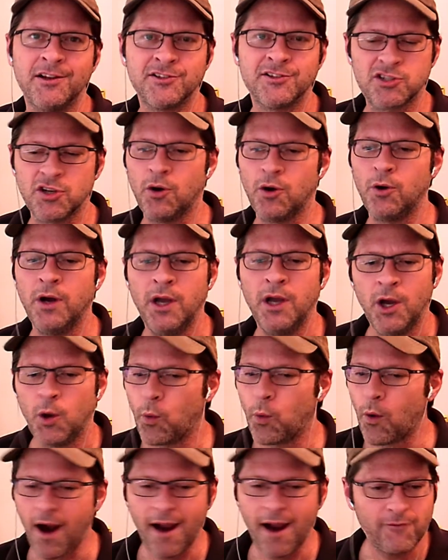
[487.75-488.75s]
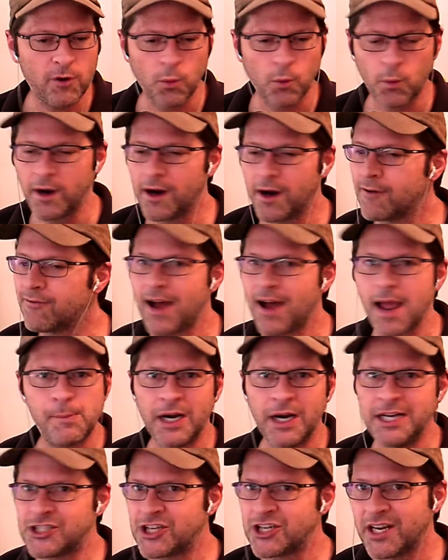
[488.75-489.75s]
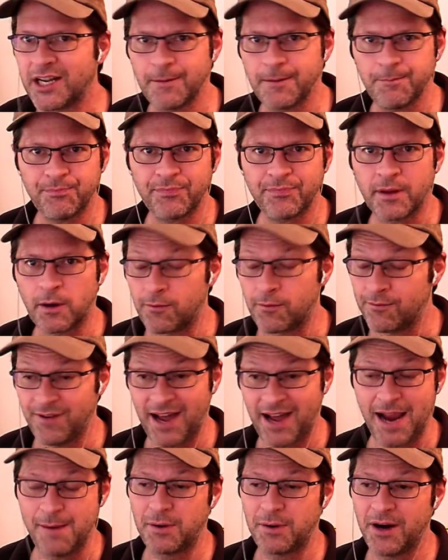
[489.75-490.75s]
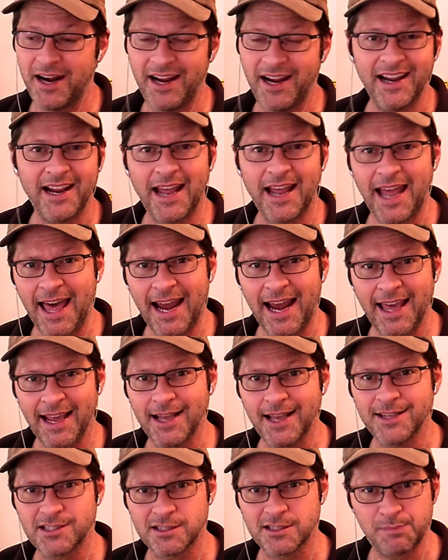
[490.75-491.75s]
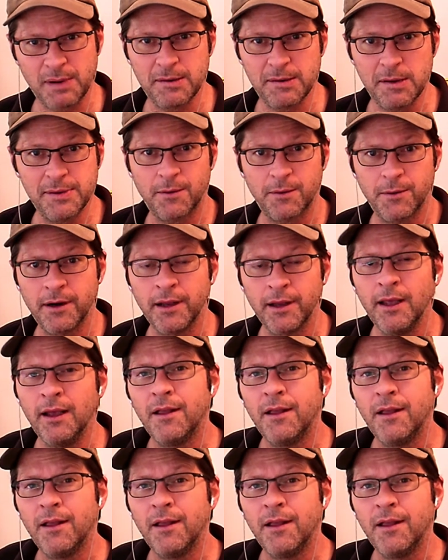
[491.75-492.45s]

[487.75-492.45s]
So wherever we're vibrating at, I guess is probably a better word,